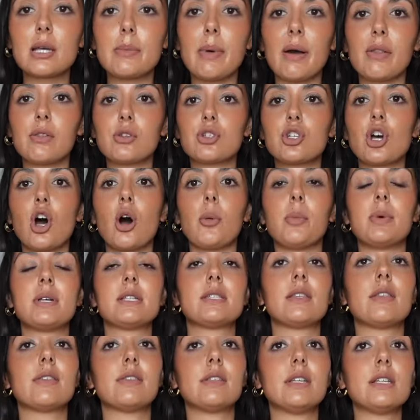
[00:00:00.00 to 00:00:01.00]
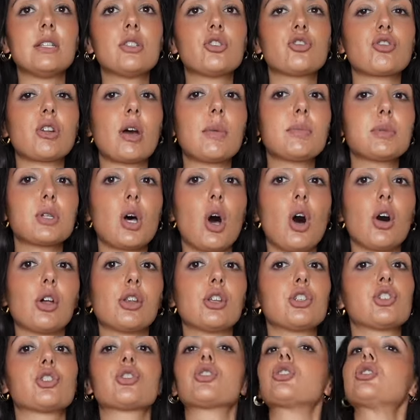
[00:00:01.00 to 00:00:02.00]
about the top is that these straps aren't
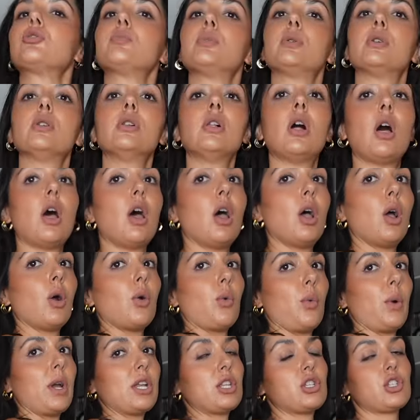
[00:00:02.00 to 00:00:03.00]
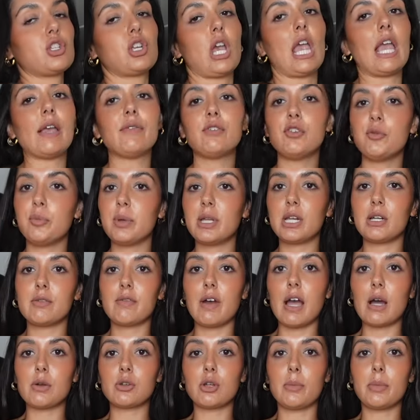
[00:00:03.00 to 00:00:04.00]
adjustable, which if you've been
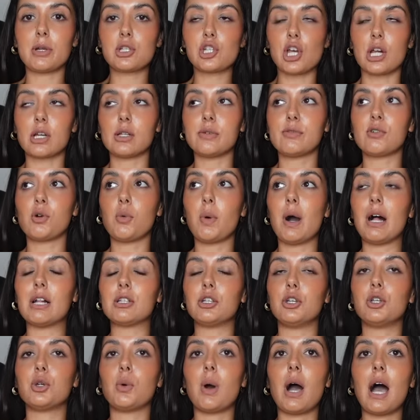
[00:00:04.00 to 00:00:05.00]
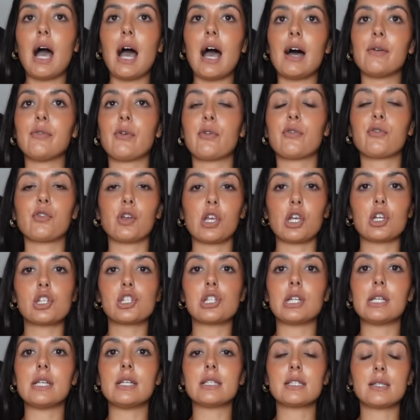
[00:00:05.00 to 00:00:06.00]
around on my channel for a while, you know I have
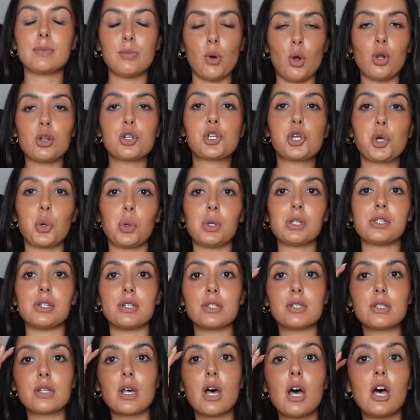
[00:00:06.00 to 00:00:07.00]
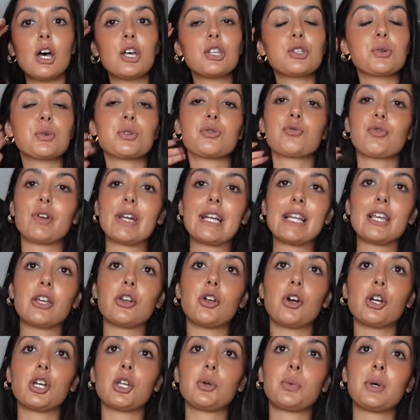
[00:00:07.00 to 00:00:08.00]
freakishly small shoulders. So it's really
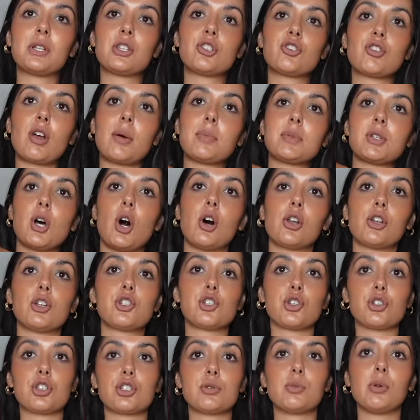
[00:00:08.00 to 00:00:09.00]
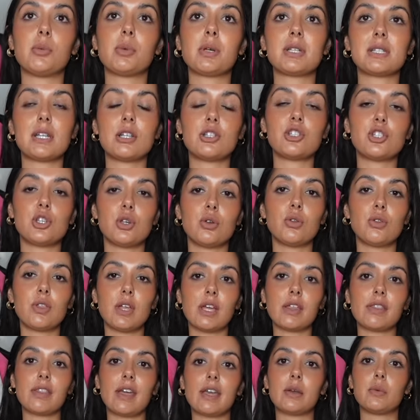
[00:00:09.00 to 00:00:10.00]
annoying when straps aren't adjustable because I do
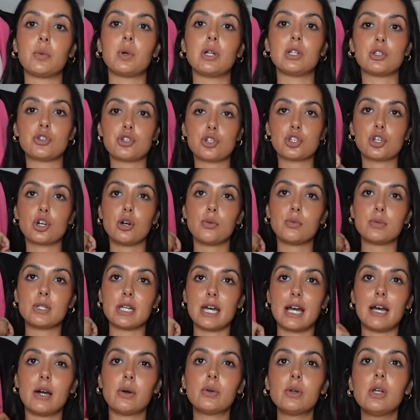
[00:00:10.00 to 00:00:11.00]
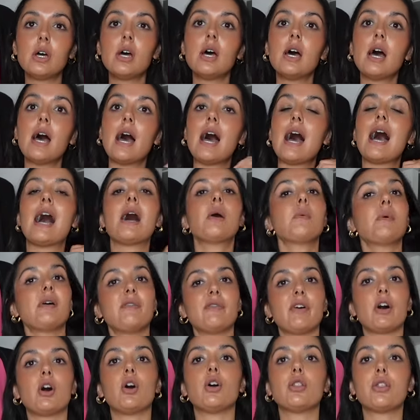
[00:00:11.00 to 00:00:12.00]
think they will just come down.
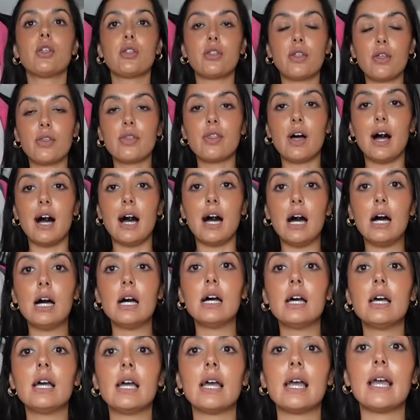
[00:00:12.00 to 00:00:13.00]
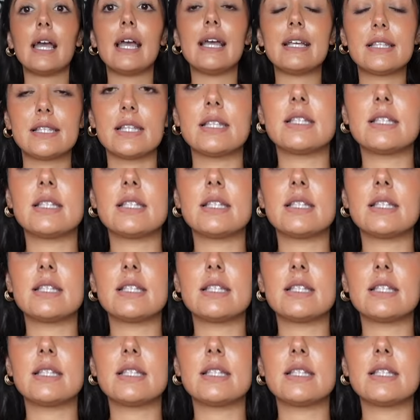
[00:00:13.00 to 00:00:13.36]
However, other than that, it's